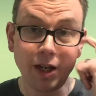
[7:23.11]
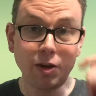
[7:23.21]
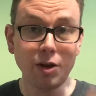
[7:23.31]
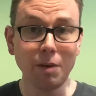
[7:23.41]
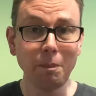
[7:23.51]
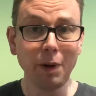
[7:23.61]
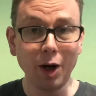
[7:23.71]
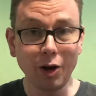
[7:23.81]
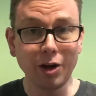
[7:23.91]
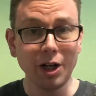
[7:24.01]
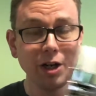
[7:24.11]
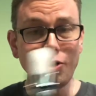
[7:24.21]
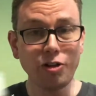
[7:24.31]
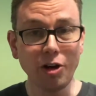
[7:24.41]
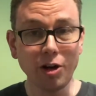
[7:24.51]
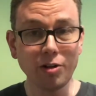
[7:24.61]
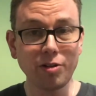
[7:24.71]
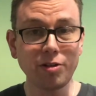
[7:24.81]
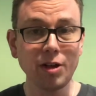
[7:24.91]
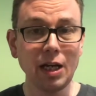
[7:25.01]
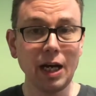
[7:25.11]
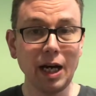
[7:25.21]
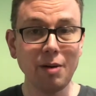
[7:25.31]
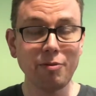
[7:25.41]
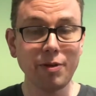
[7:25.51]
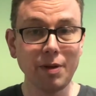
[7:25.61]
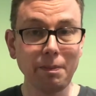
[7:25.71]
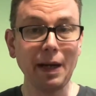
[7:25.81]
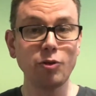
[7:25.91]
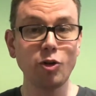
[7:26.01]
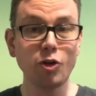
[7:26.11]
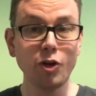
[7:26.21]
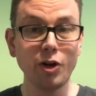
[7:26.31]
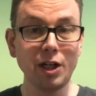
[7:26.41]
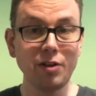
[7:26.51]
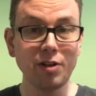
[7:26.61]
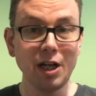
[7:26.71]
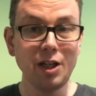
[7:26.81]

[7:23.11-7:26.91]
You can block shots um, from the battle droids.